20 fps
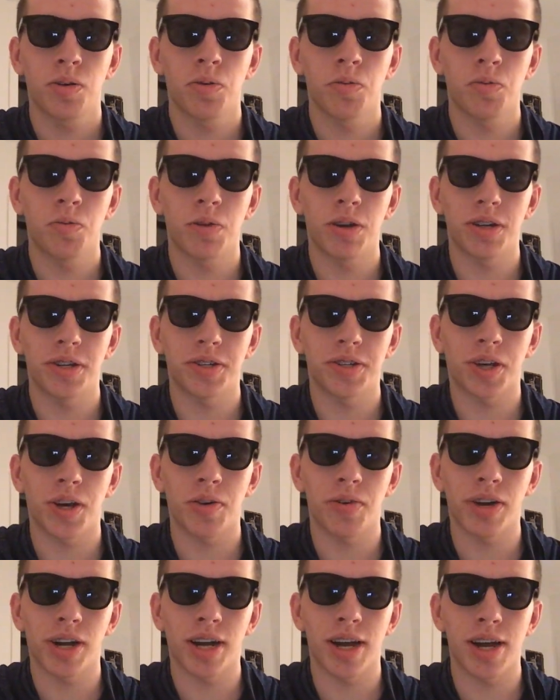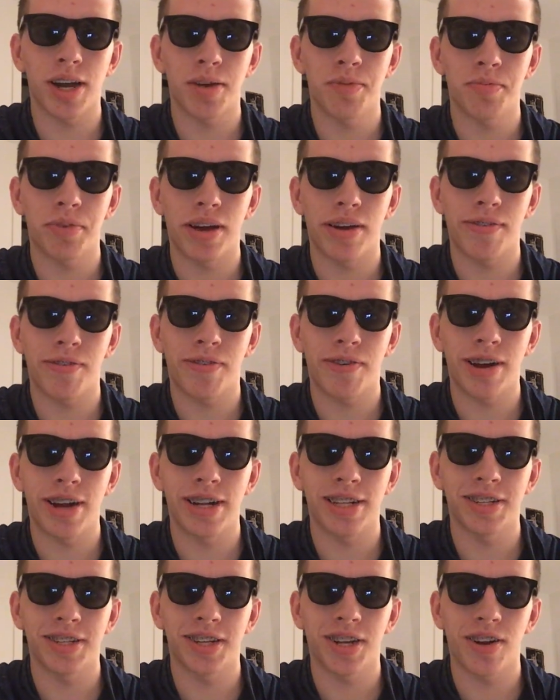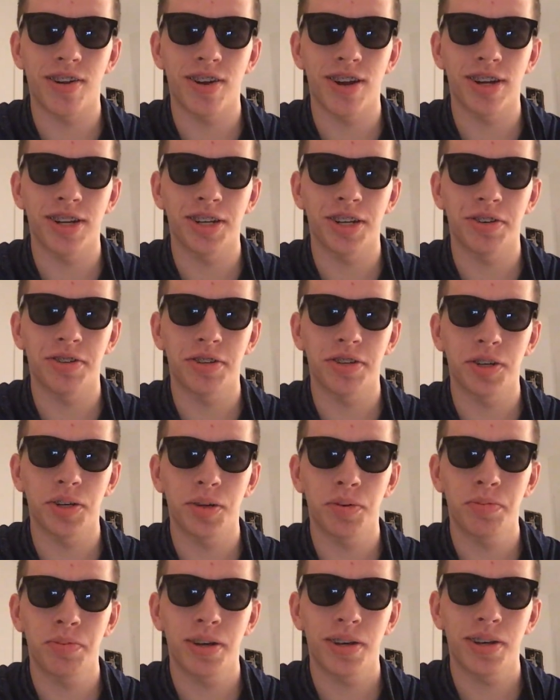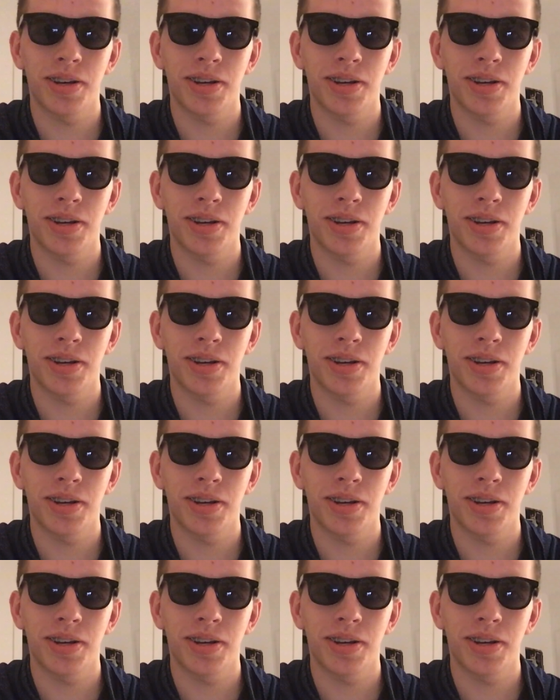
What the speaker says: What is going on, my friends, here on YouTube?